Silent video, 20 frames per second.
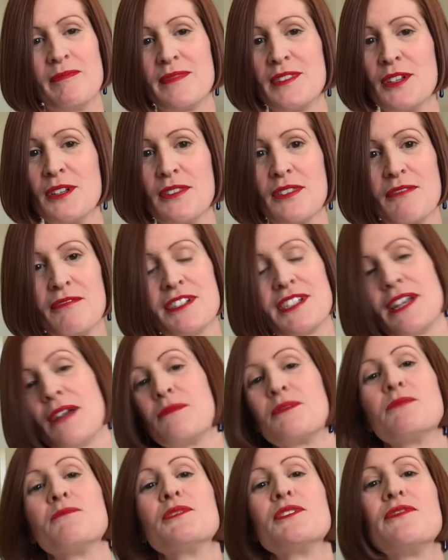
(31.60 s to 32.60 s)
Yeah, the
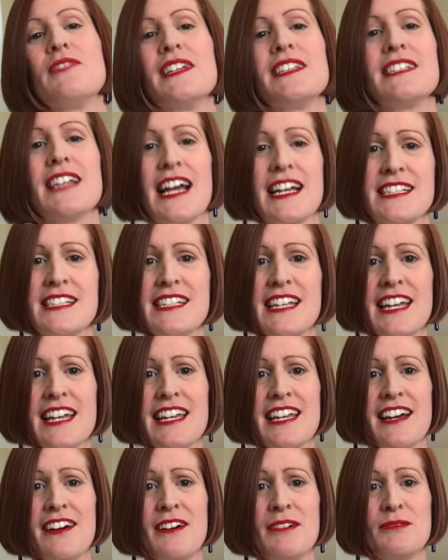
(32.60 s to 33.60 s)
reception was
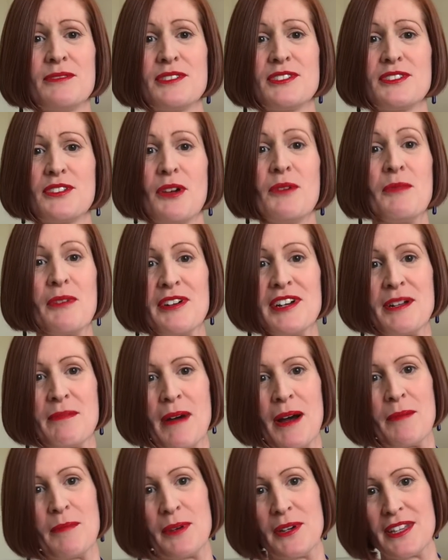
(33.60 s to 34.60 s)
fantastic. I was so worried
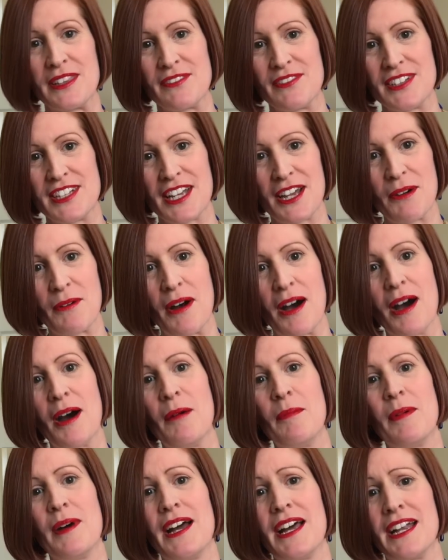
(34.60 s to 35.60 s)
about putting the video
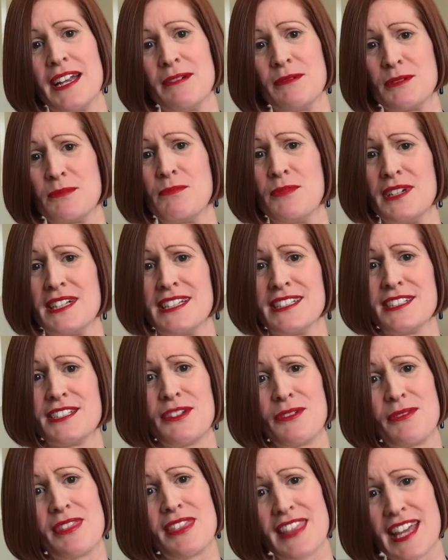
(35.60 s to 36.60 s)
up and it was brilliant,
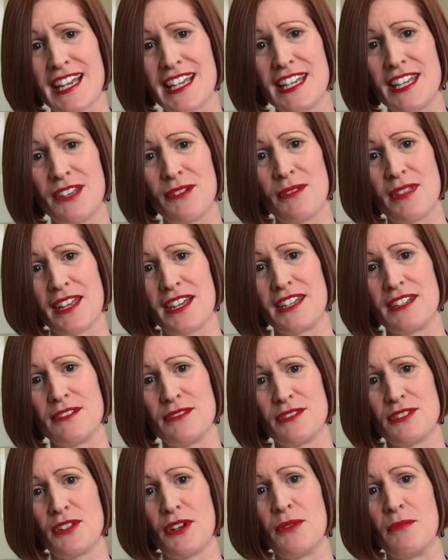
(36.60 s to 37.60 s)
so thank you
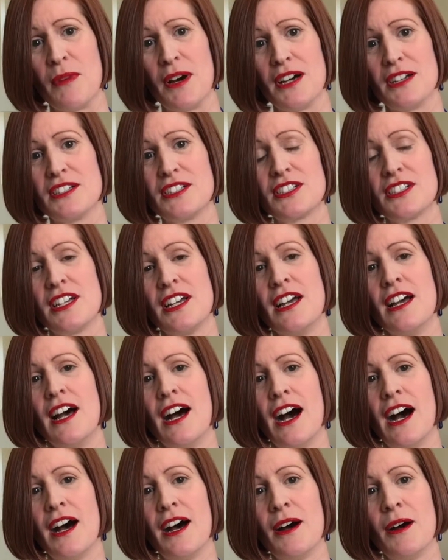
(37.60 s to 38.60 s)
so much.
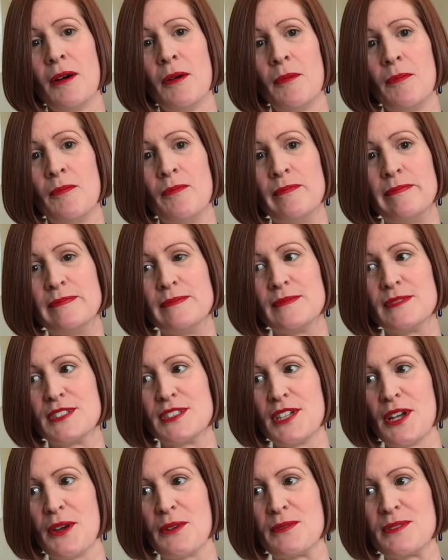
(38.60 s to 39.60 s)

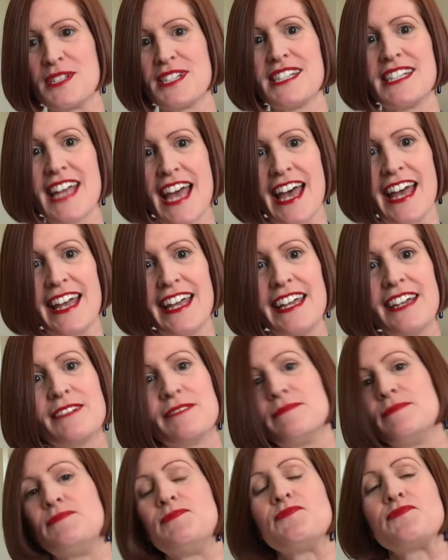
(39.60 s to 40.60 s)
So today
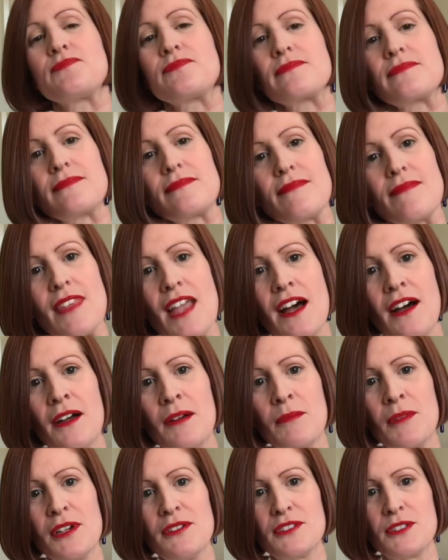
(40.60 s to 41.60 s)

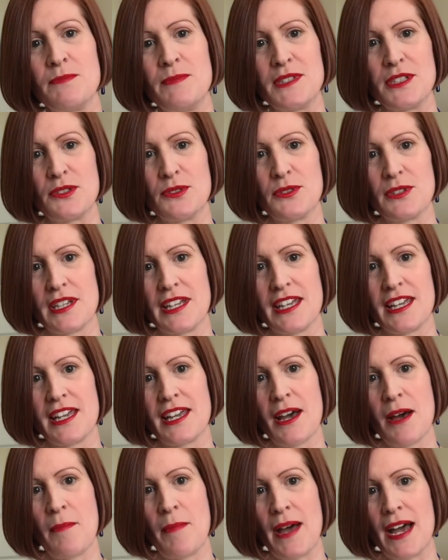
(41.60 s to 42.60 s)
I'm going to be
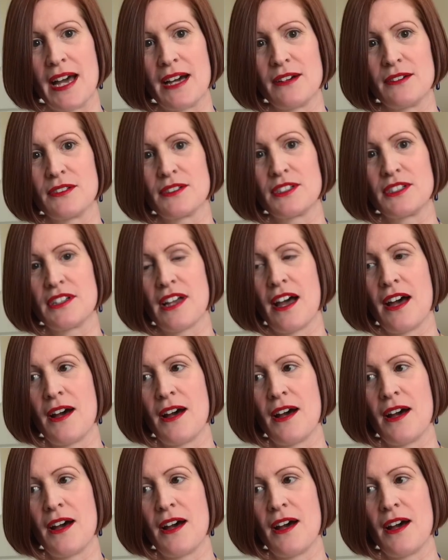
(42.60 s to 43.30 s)
talking about